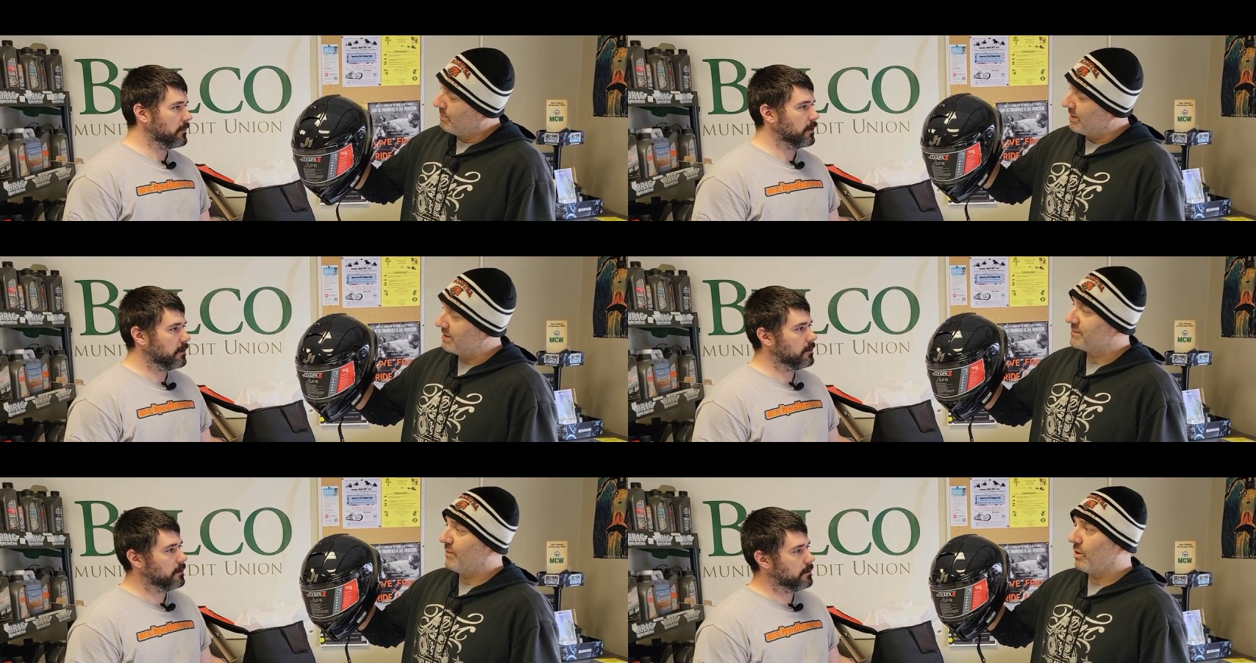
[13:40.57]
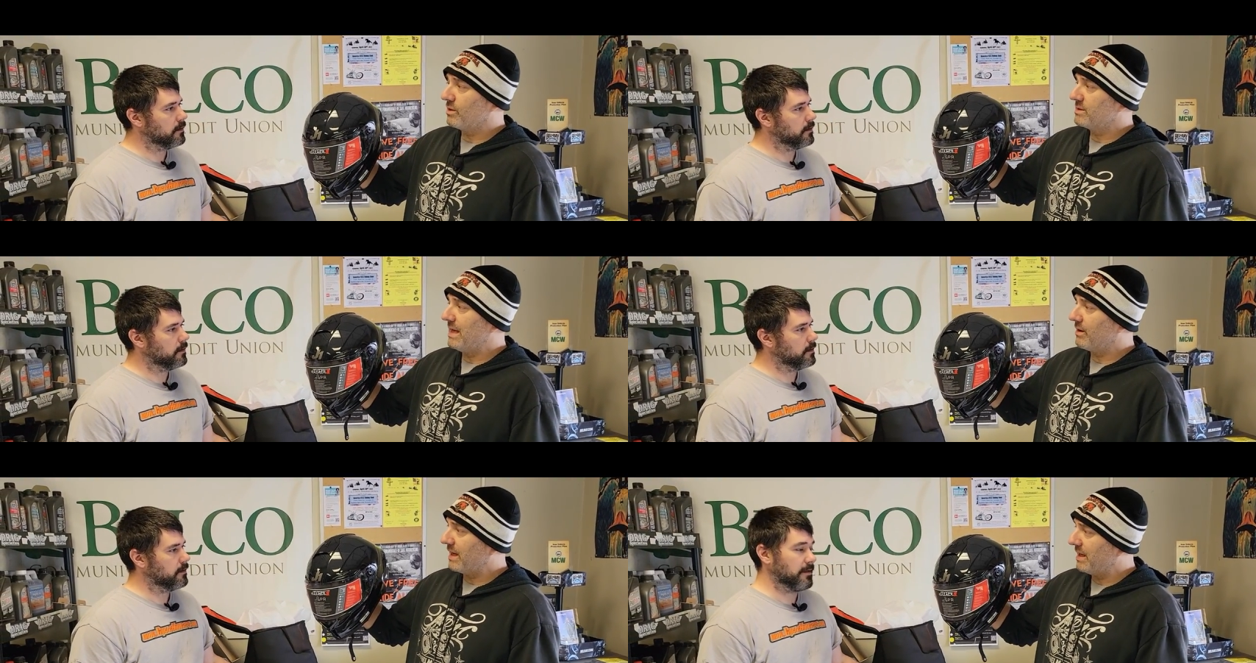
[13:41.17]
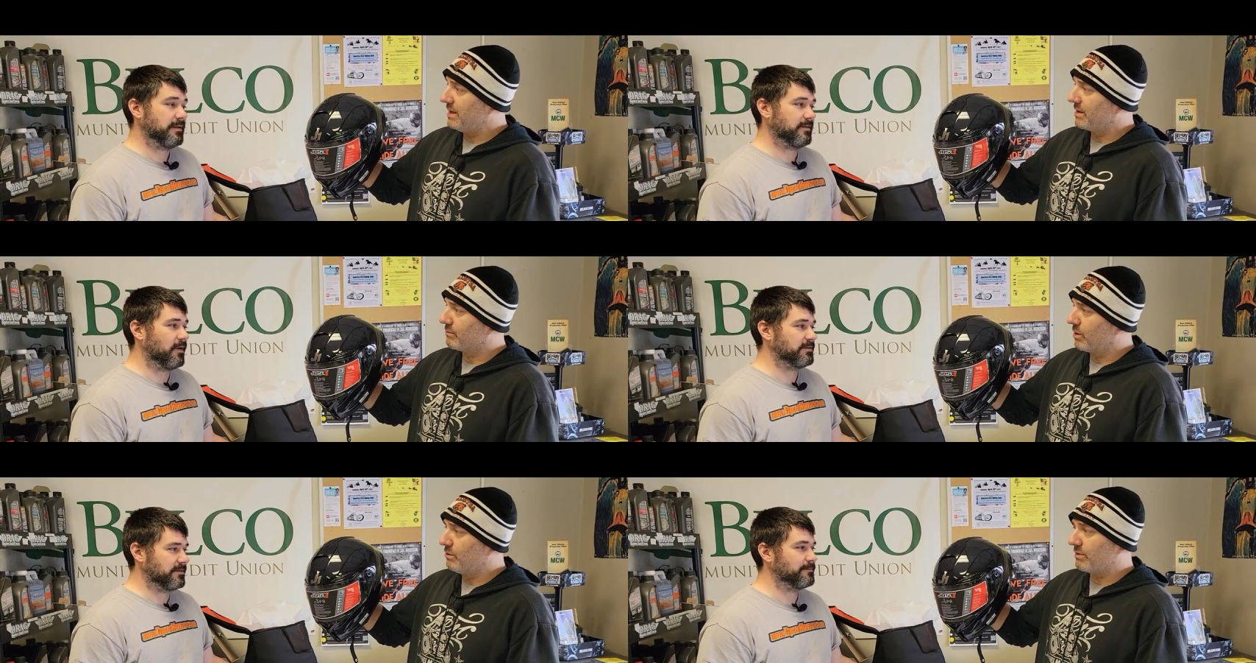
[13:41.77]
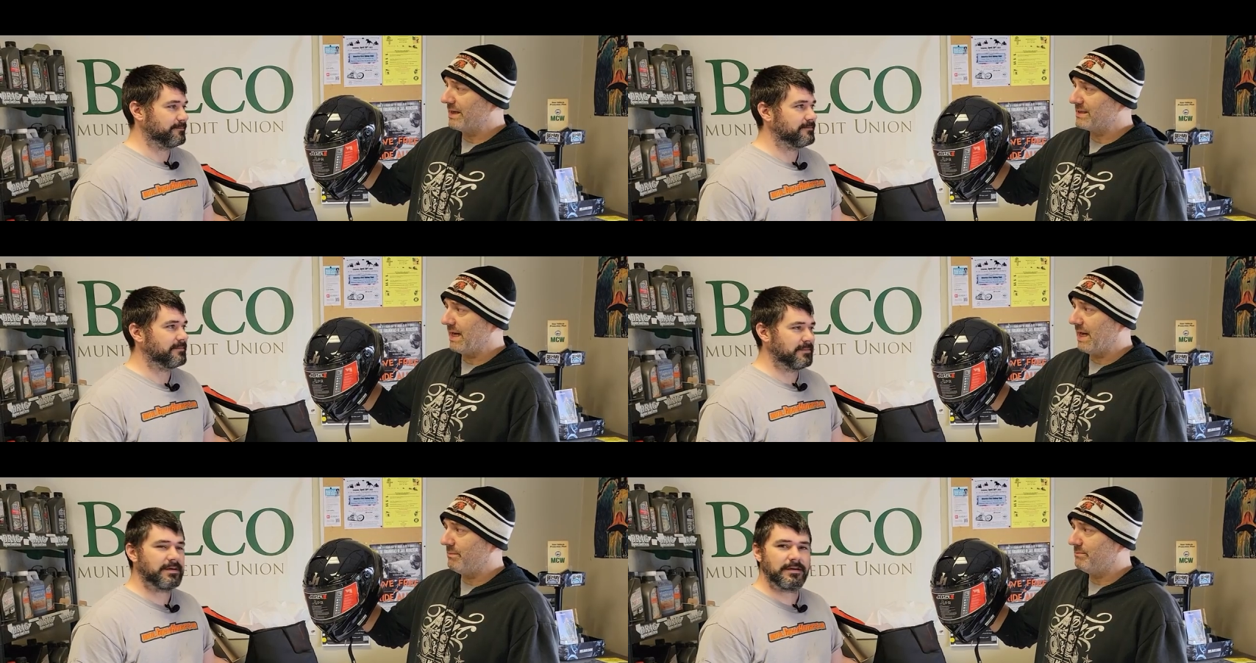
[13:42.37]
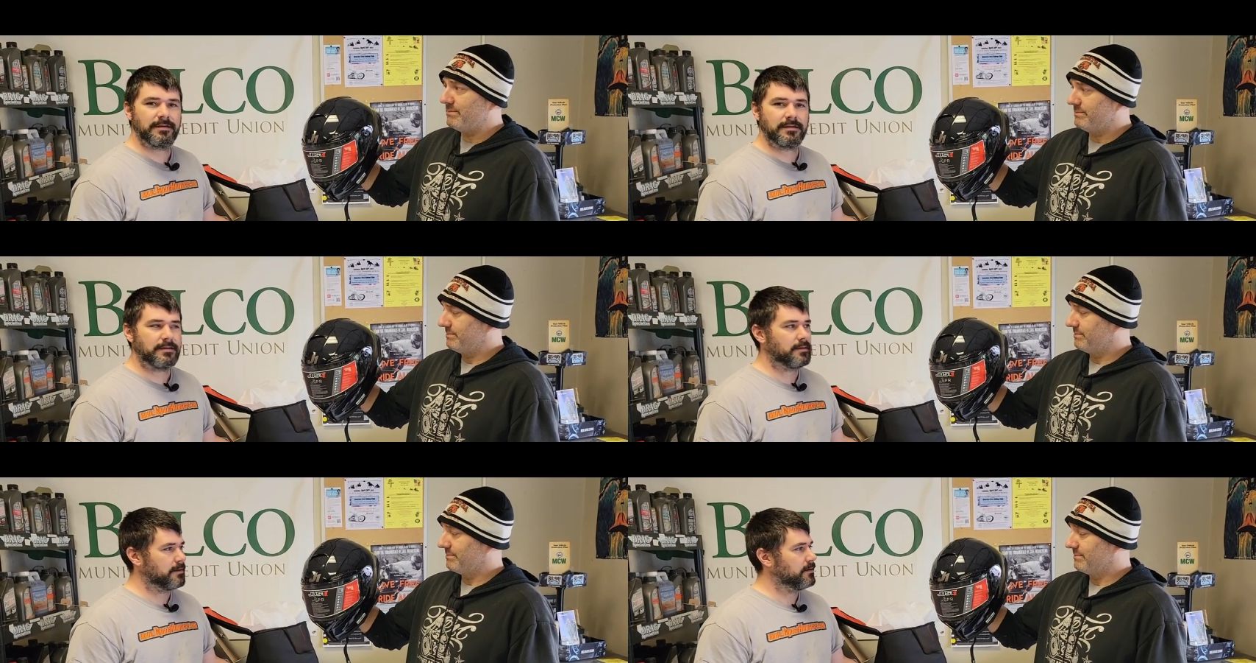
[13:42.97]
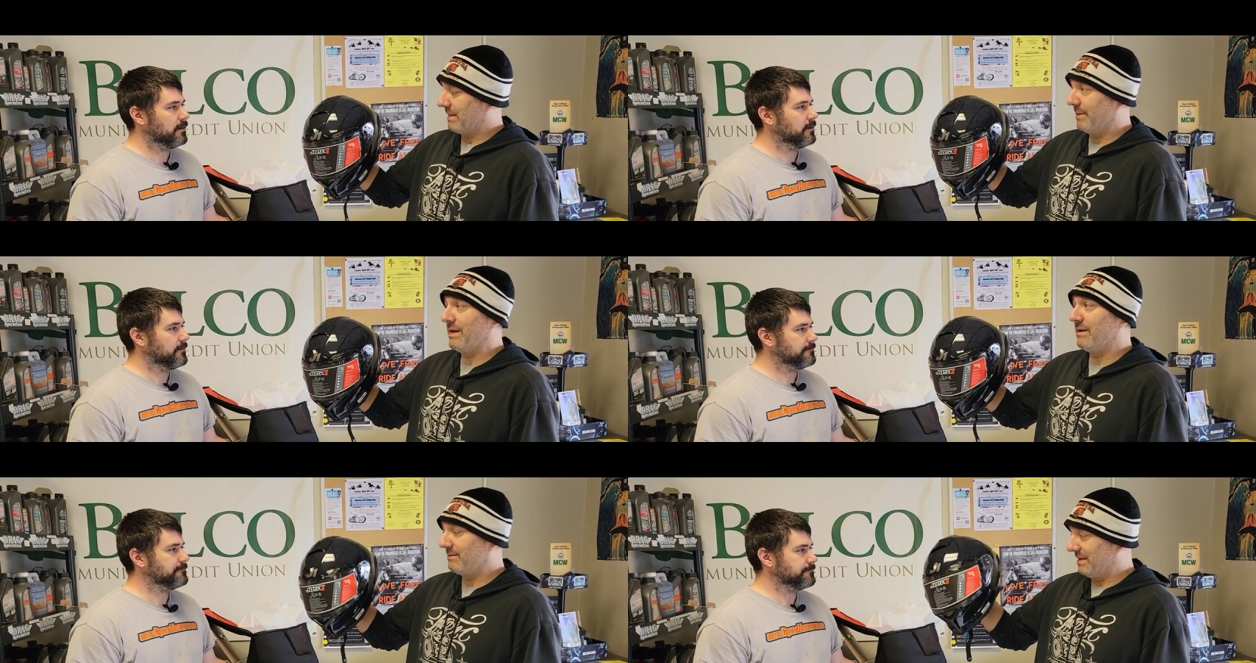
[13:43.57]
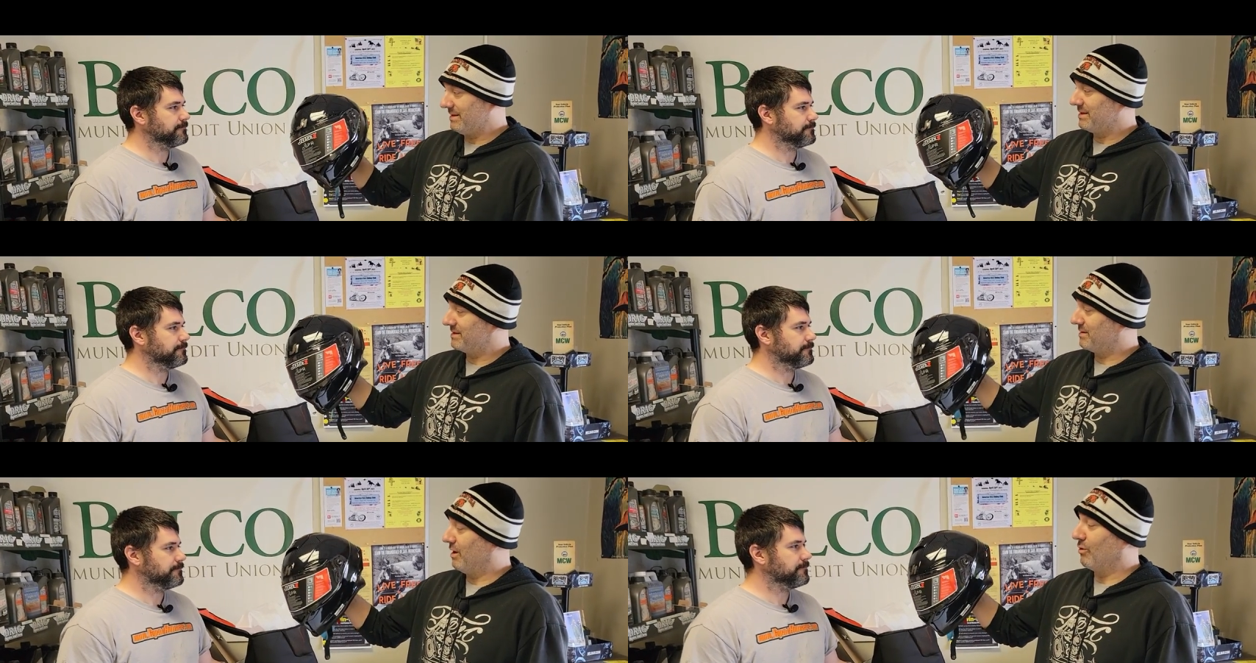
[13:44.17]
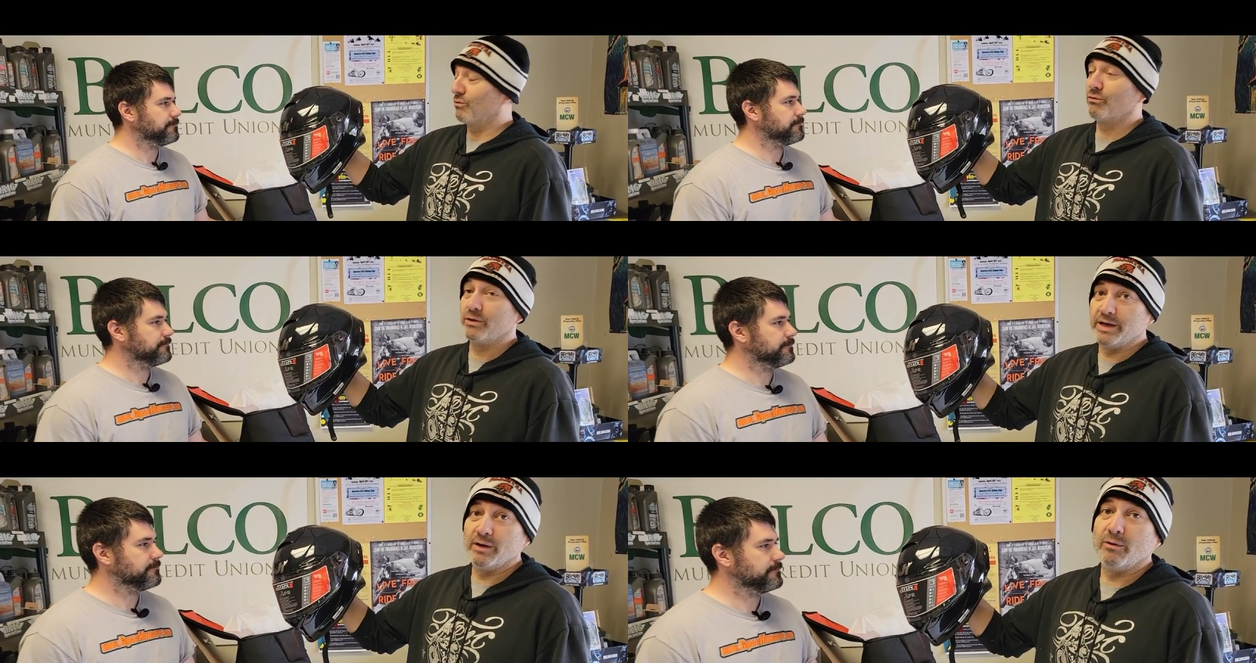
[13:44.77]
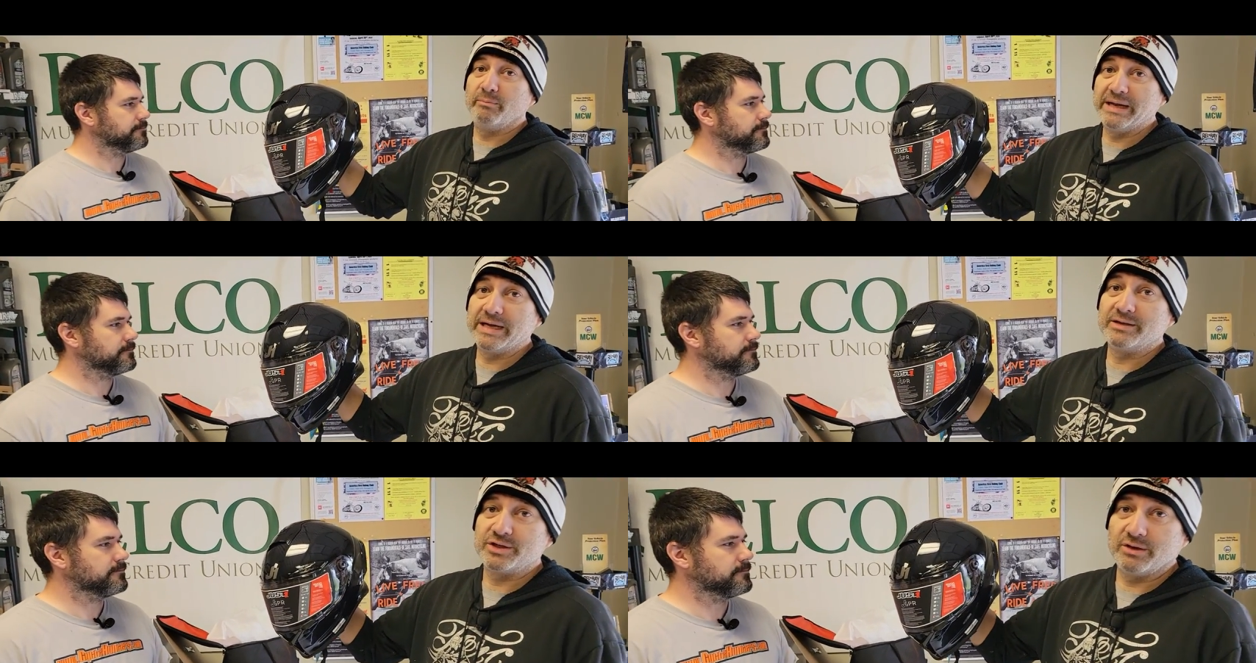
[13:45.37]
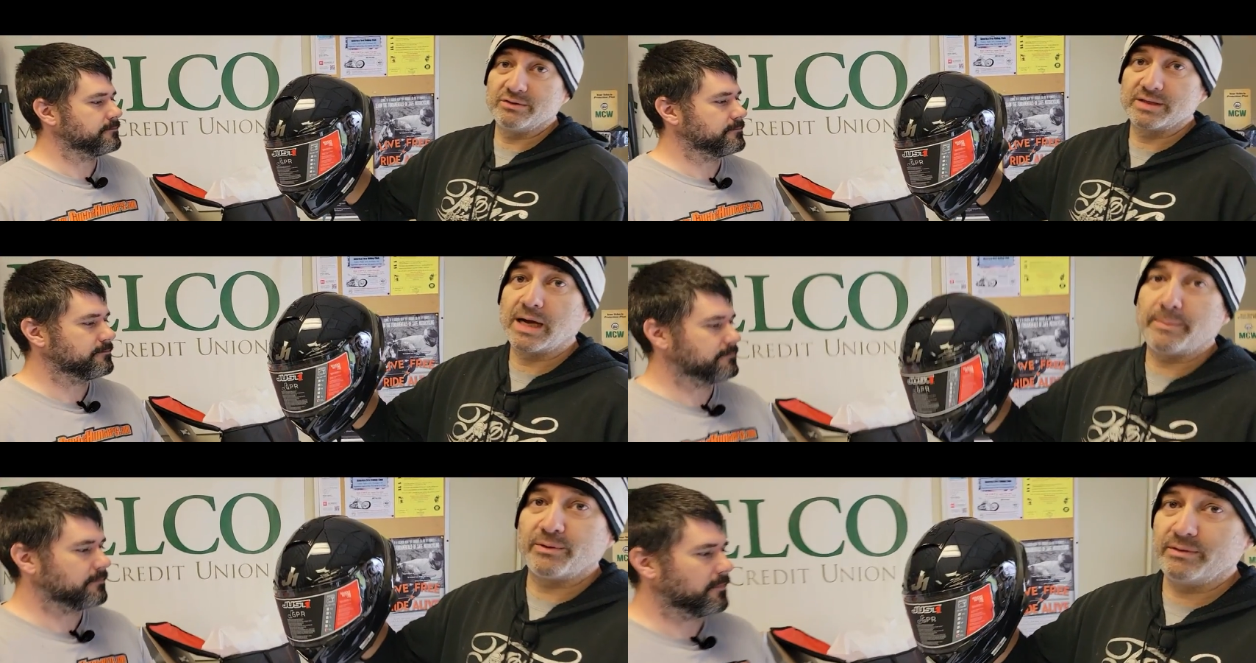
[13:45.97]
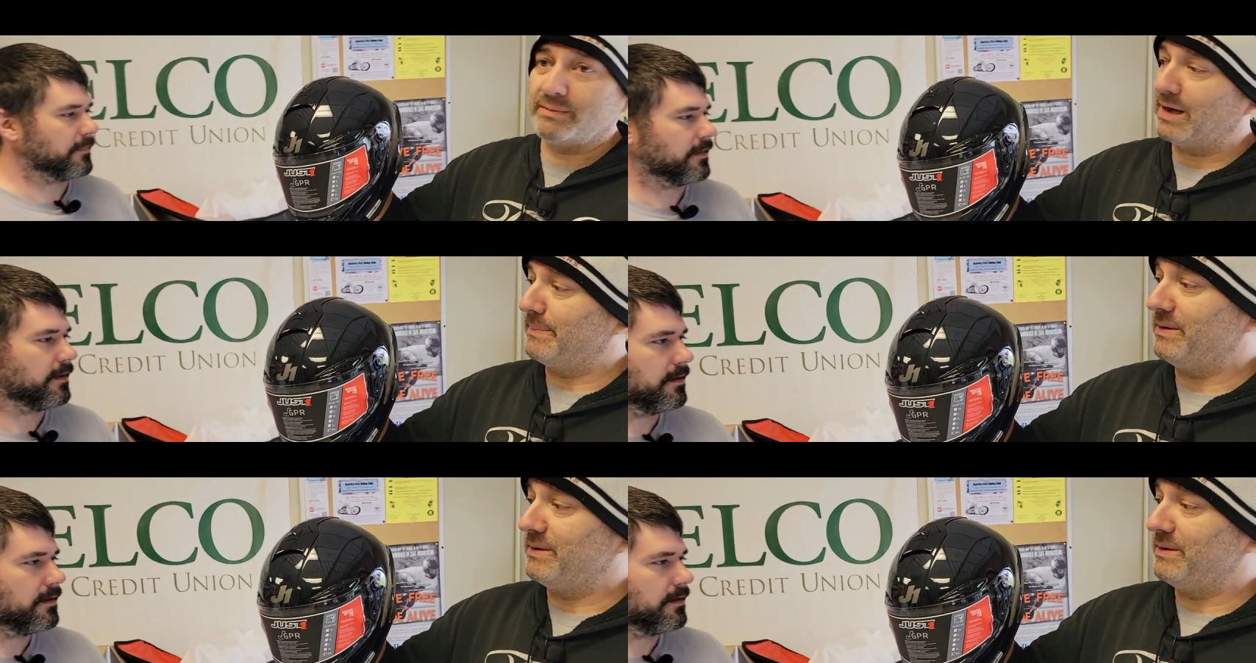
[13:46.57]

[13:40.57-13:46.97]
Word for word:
Speaker 1: But as far as now getting into the road race game, I mean, this is a real big showstopper in my